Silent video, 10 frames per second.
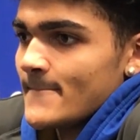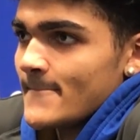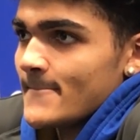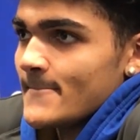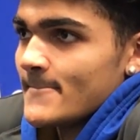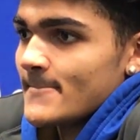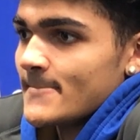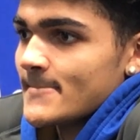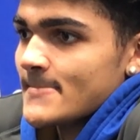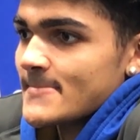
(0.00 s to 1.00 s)
up or they d
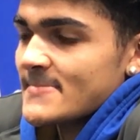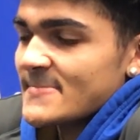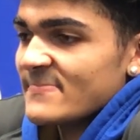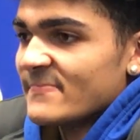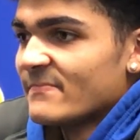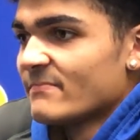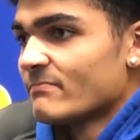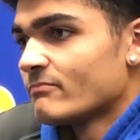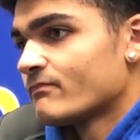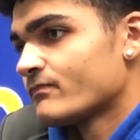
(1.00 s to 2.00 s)
you up and you have
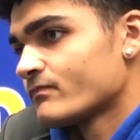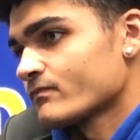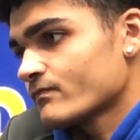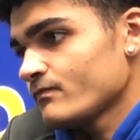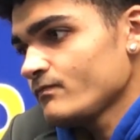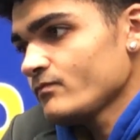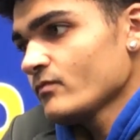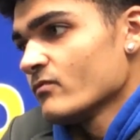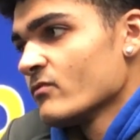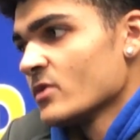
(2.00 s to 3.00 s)
to go back and forth with
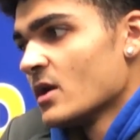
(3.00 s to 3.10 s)
them?